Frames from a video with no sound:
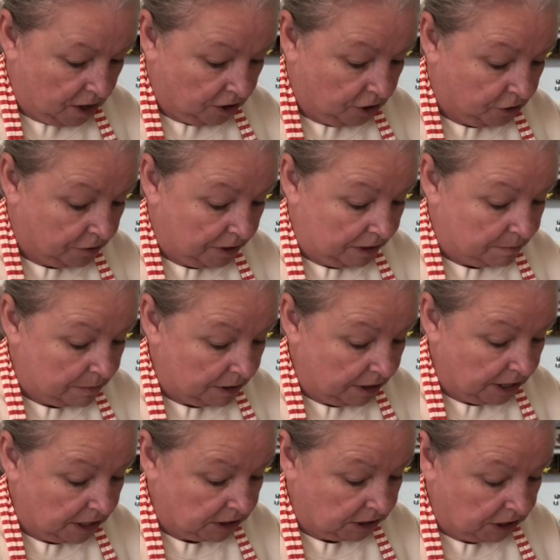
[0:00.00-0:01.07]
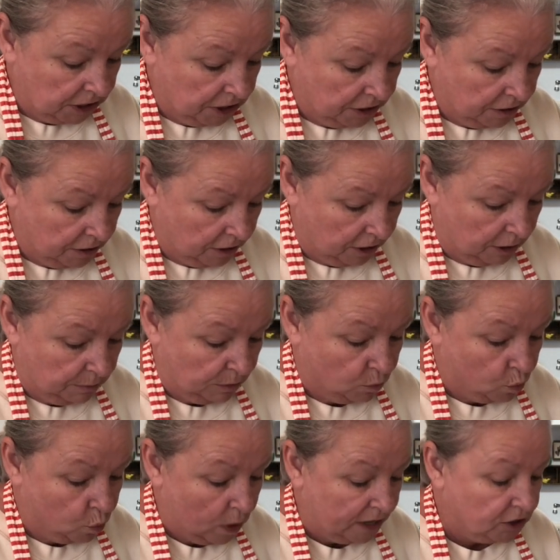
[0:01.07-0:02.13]
The cranberries in here are gonna be
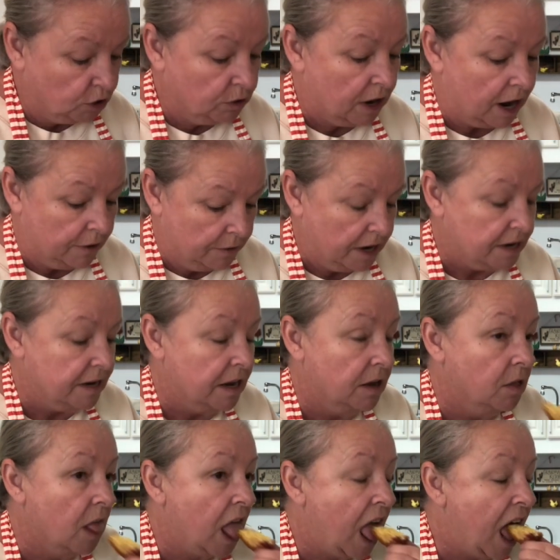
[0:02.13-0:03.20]
way too hot right now.